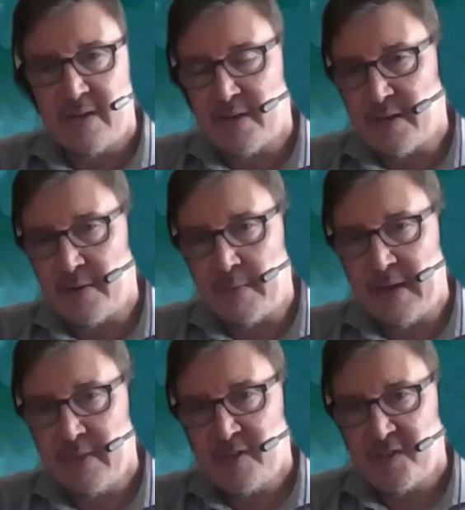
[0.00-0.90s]

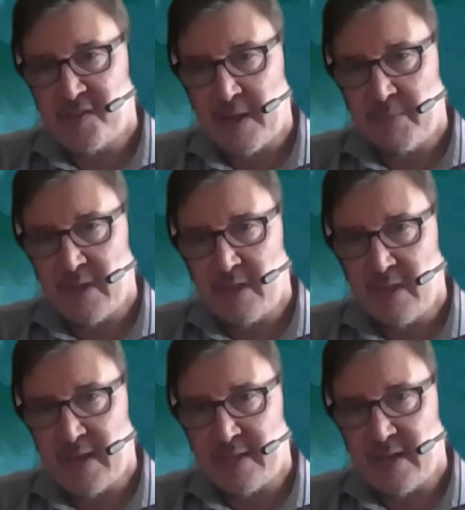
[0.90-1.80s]
And this is
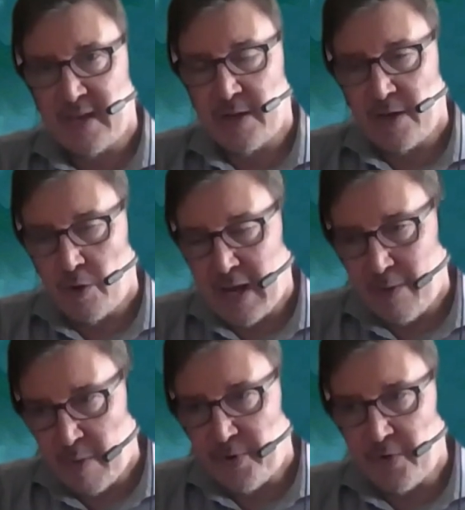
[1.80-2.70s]
something that
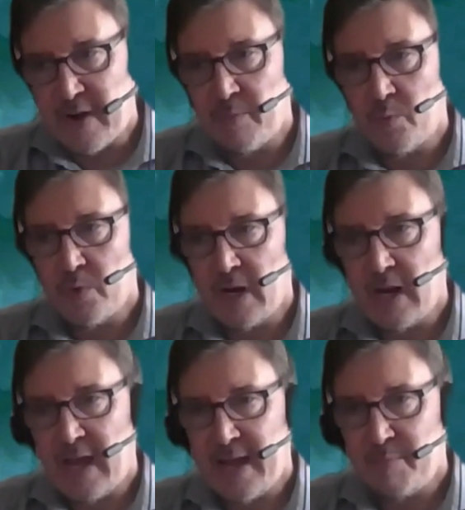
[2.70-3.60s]
our program
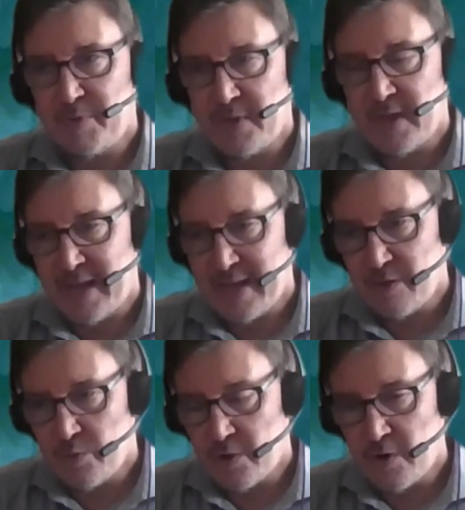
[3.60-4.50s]
will help,
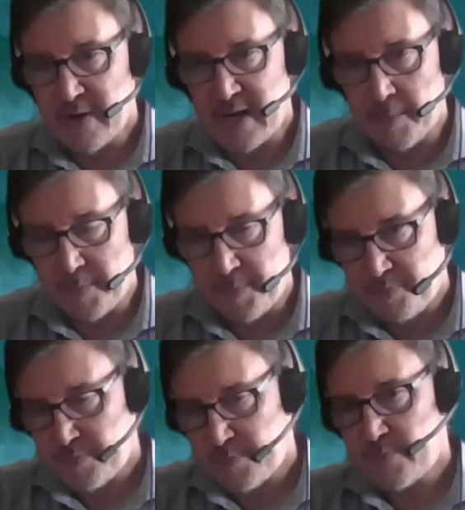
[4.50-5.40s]
again, to overcome,
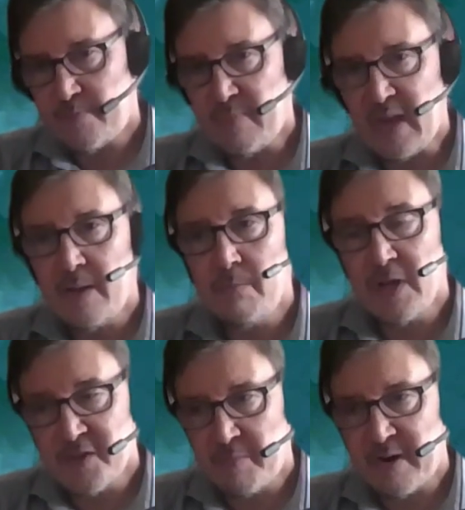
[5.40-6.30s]

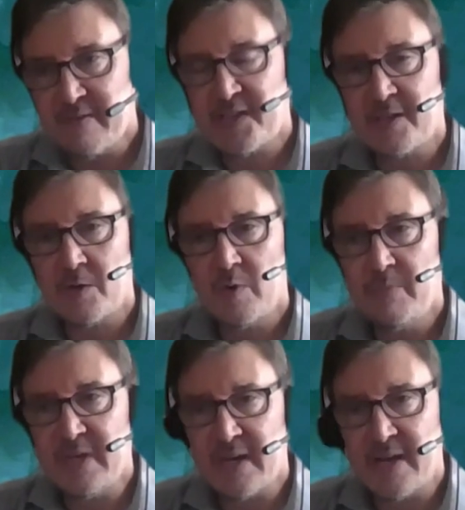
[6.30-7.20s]
because the private sector will
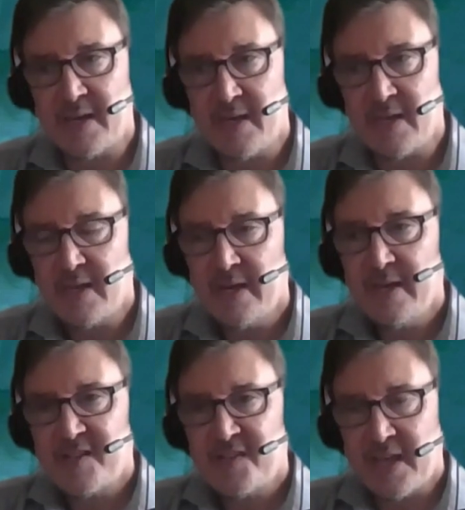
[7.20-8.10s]
be a key
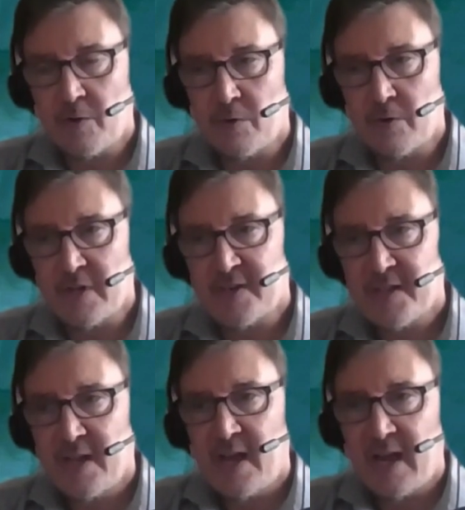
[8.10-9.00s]
stakeholder
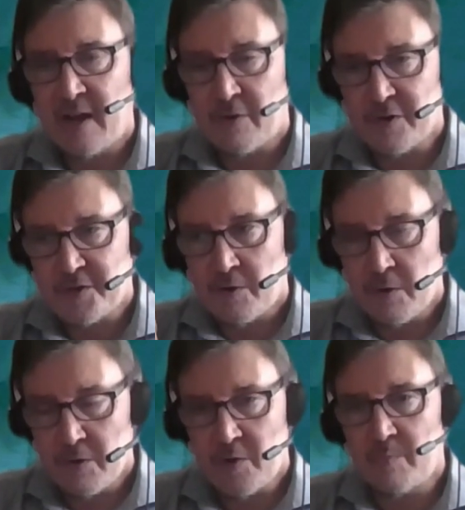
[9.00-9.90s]
across
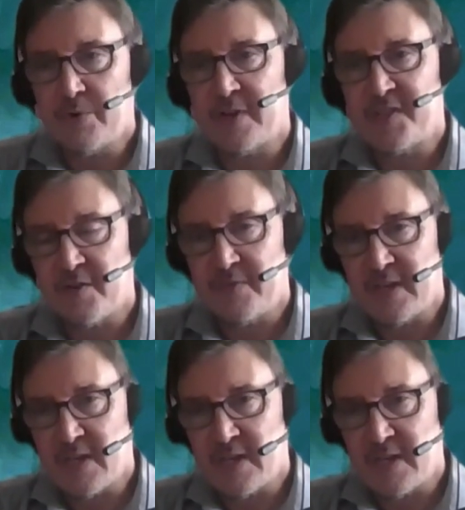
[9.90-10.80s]
all the components of
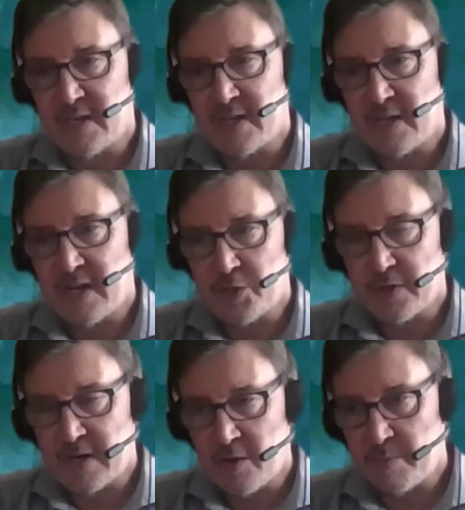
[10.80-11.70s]
the
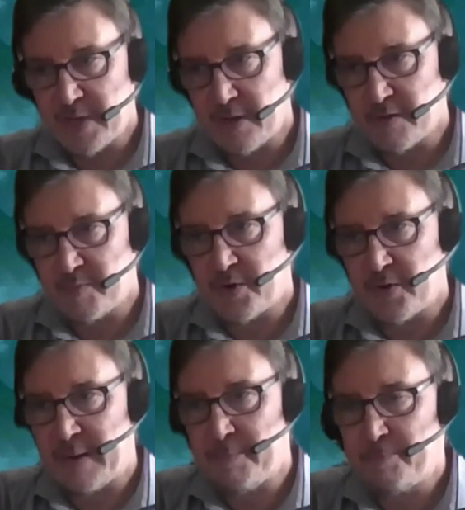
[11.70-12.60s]
National Copernicus
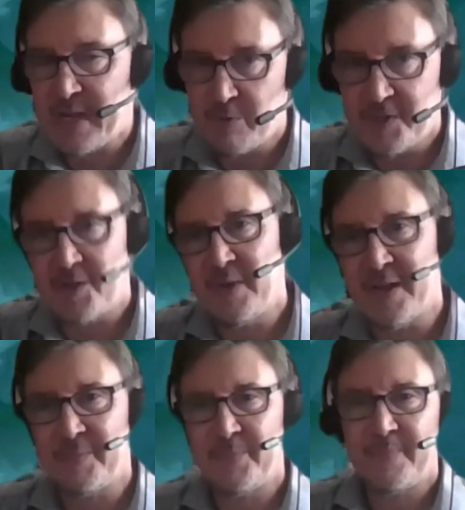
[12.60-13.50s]
Program. I will stop
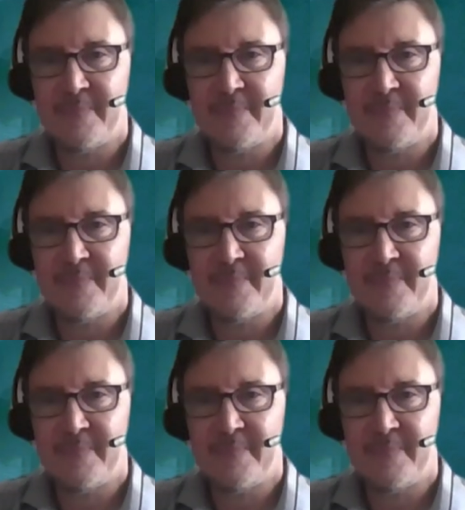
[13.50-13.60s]
here.